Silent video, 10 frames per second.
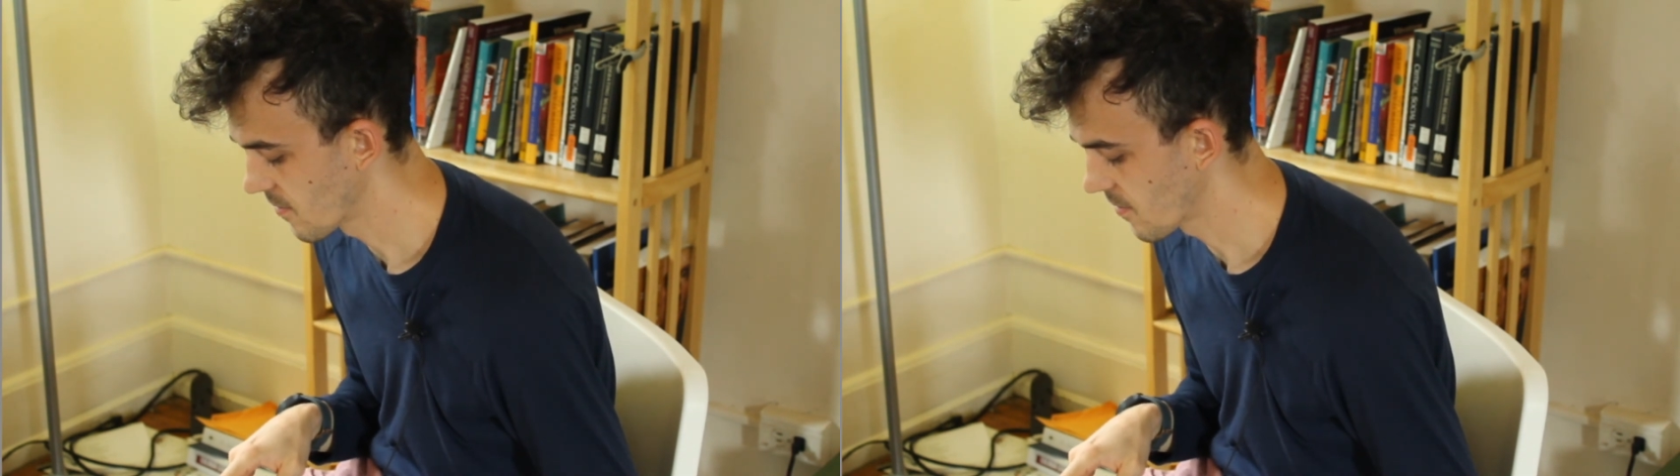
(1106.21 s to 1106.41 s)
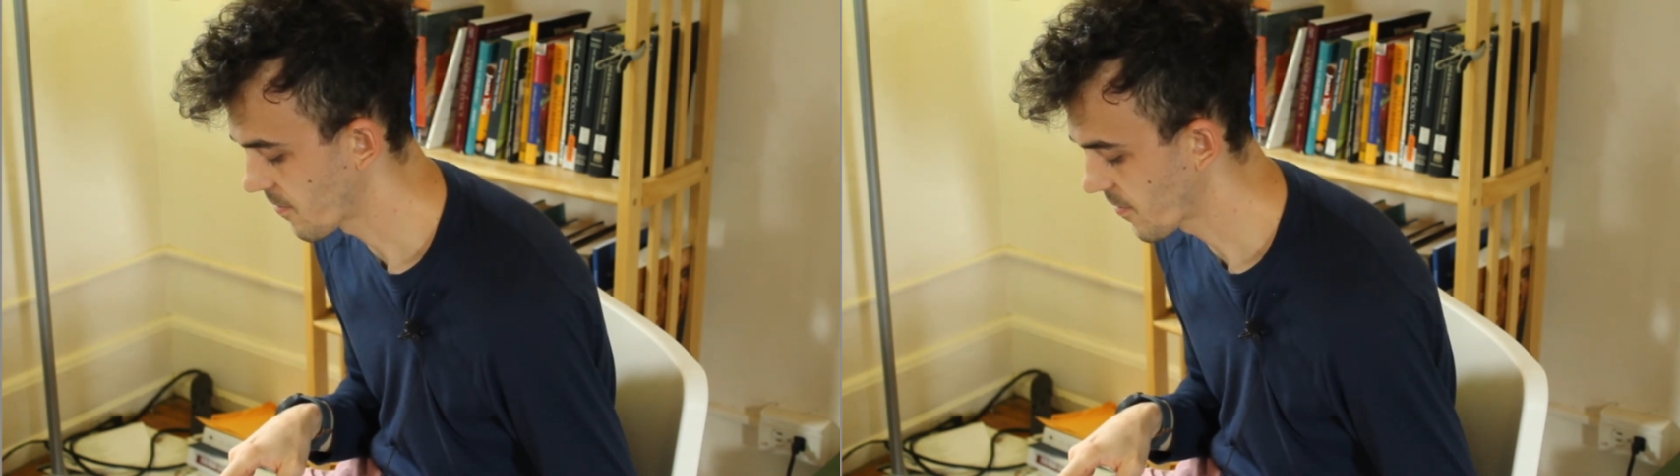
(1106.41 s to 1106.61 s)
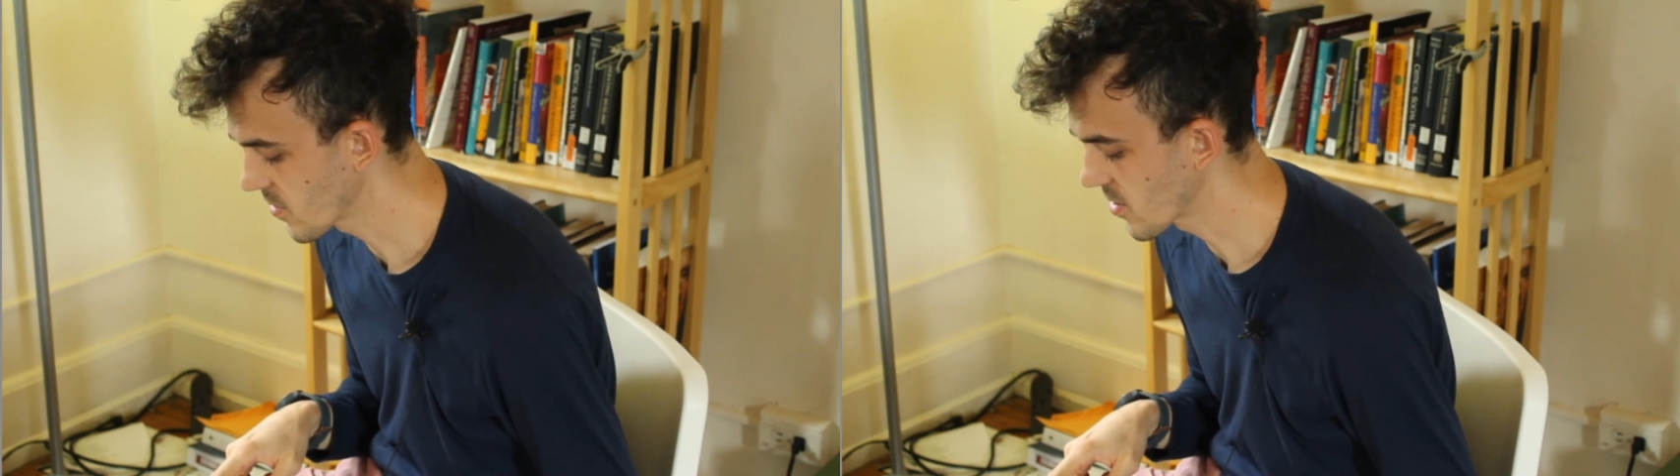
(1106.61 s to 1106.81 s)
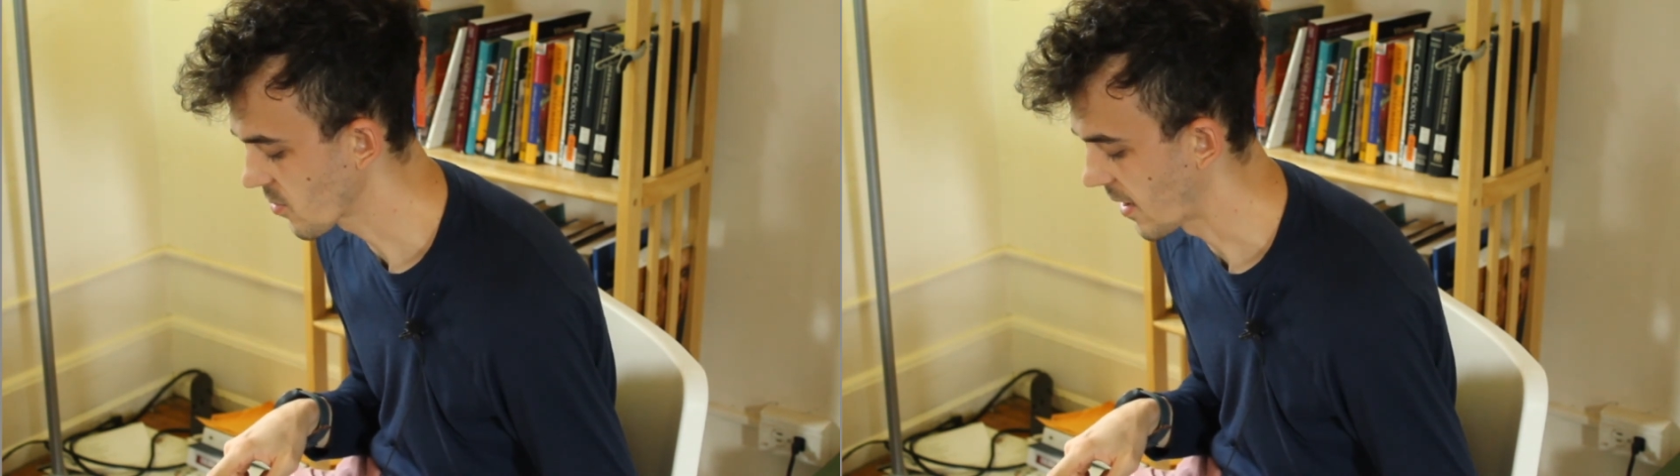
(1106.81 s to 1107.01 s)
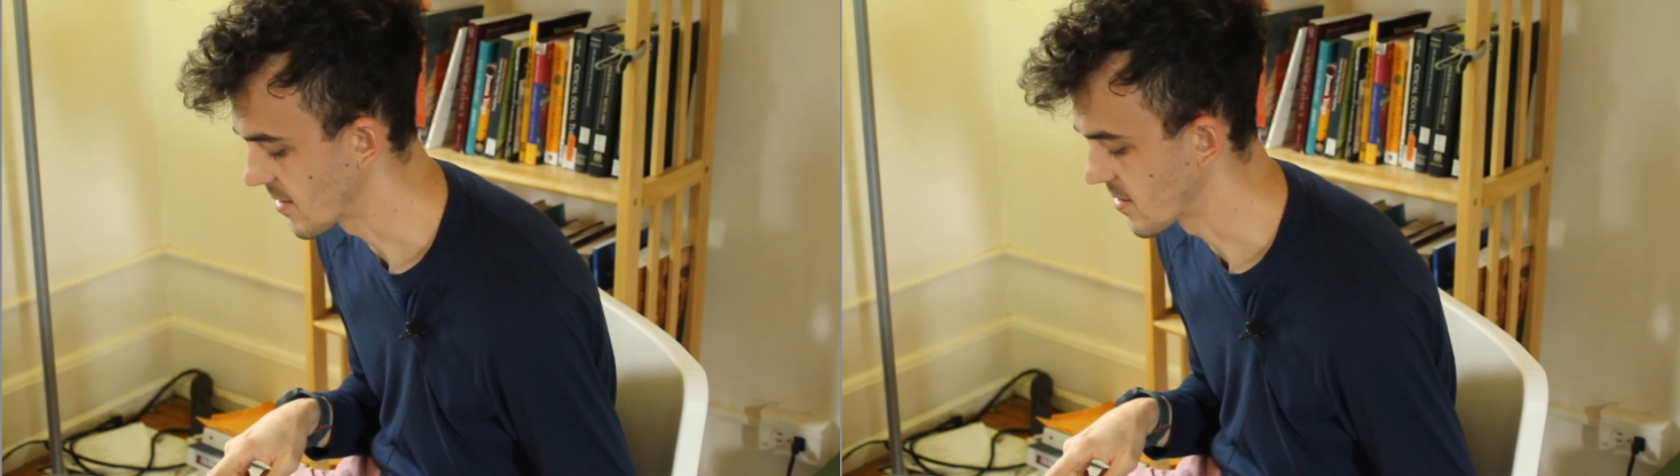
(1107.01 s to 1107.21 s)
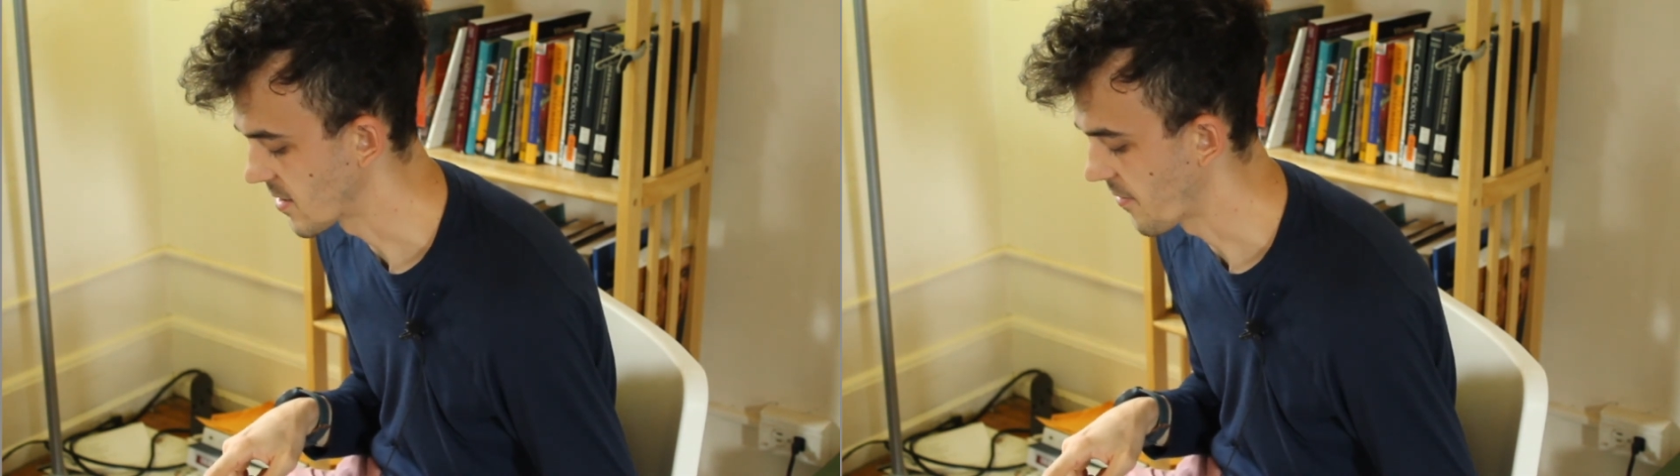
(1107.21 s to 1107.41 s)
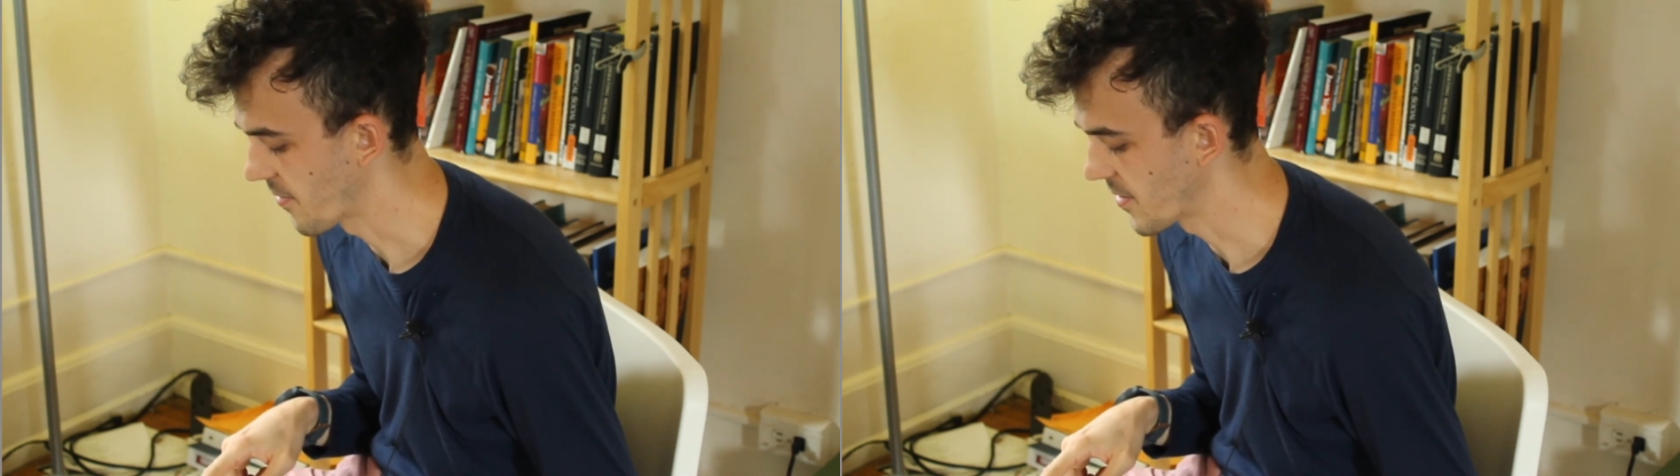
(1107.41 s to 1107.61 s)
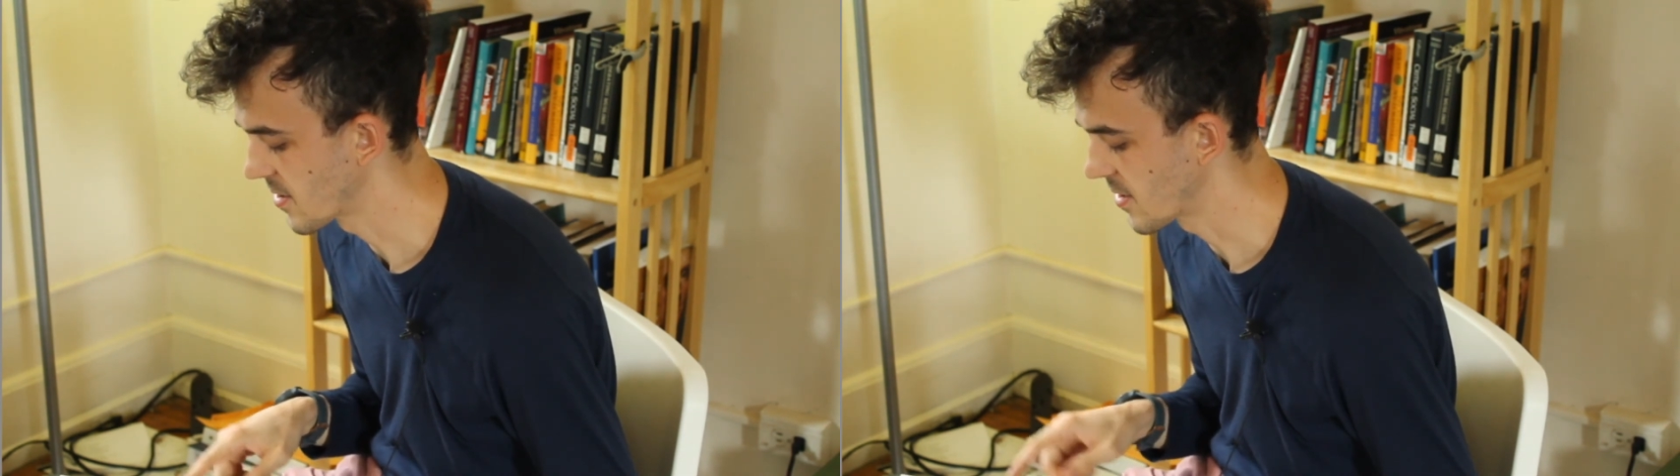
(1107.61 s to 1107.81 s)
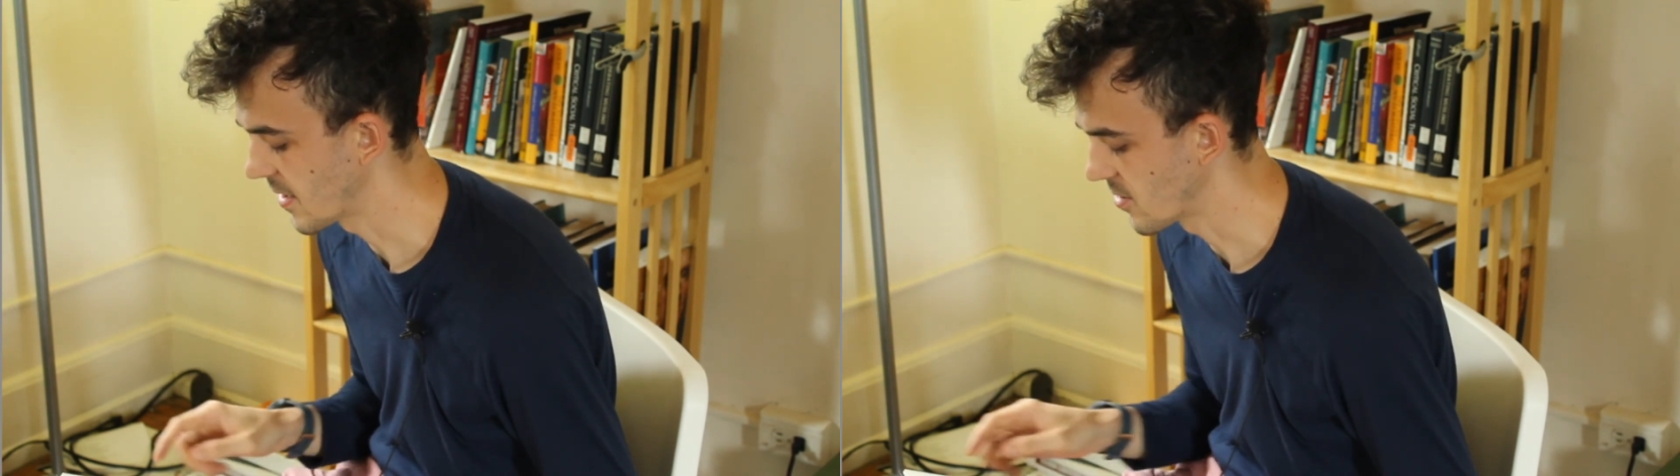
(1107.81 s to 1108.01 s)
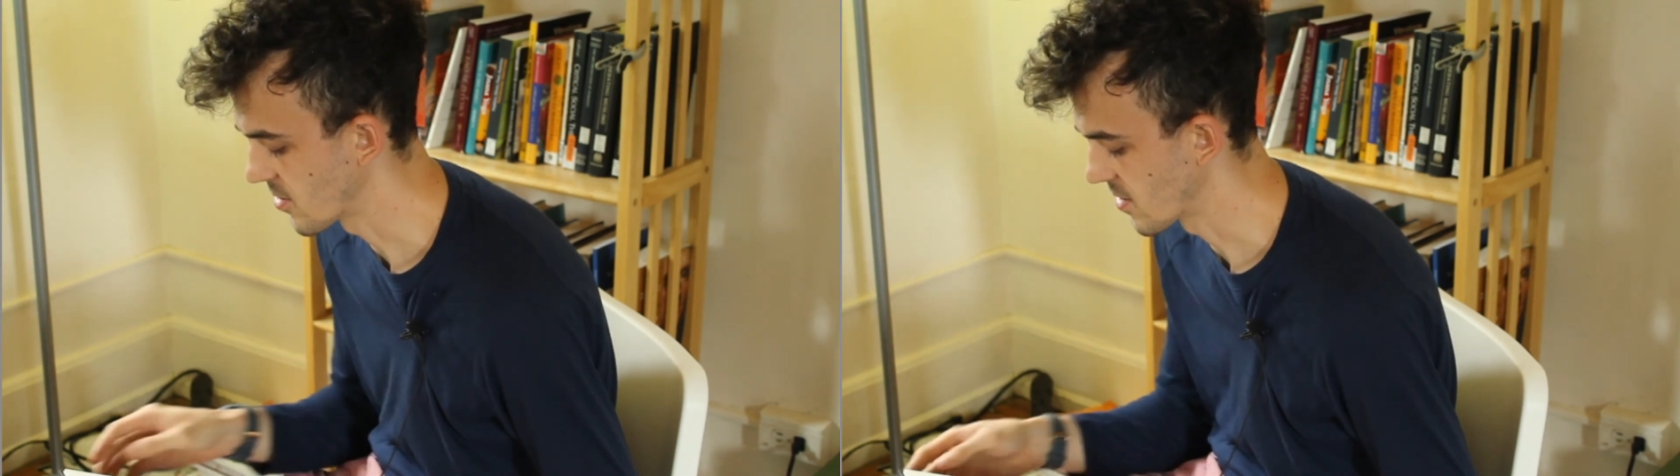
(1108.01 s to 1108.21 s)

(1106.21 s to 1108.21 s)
first arises at this stage in